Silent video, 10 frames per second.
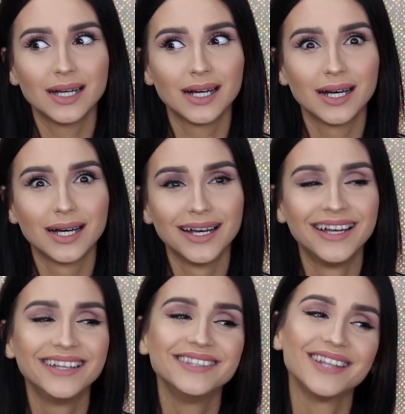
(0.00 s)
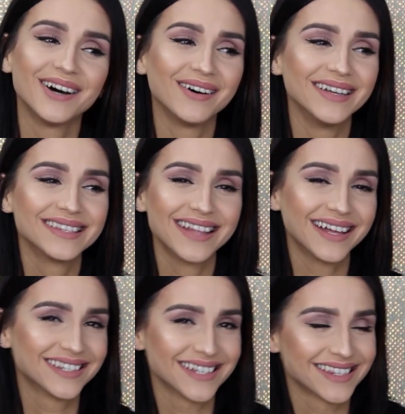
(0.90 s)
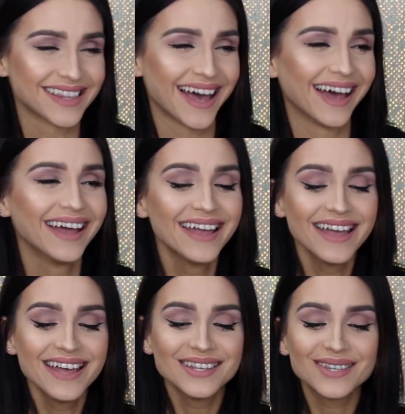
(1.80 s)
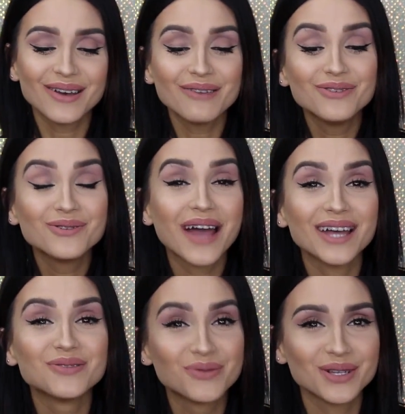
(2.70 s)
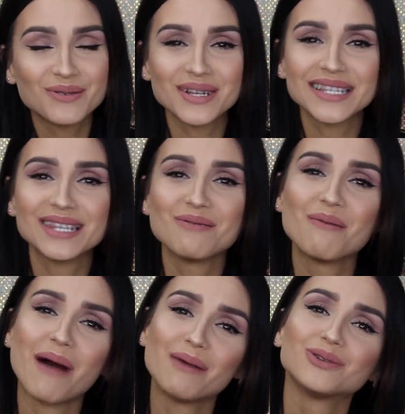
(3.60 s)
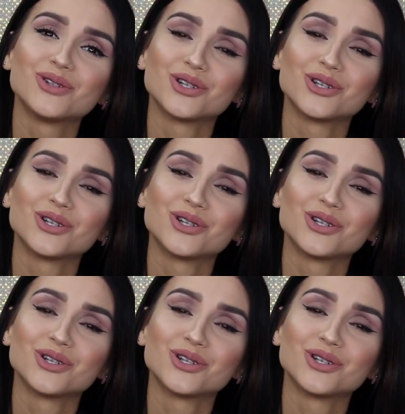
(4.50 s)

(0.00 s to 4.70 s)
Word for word: Uh, no, it's not just that. So if you guys really want to see what Bible